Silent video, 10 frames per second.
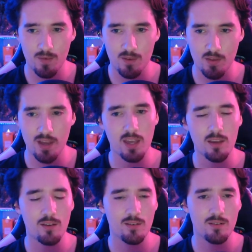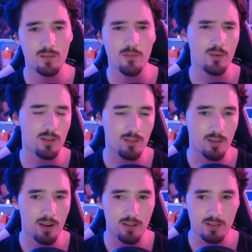So thank you to everyone who
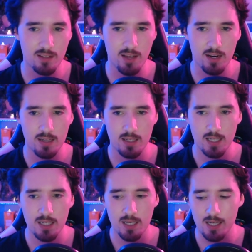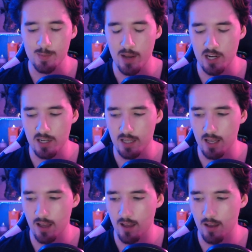turned out to see that. Especially
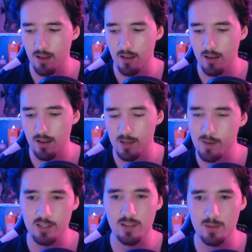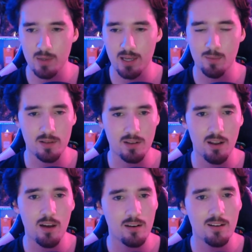this week, it meant a
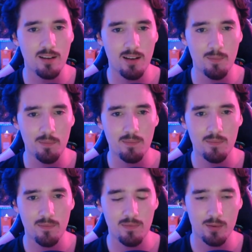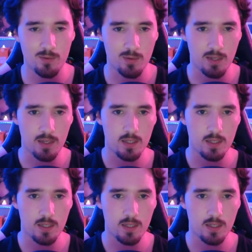lot. It was really good.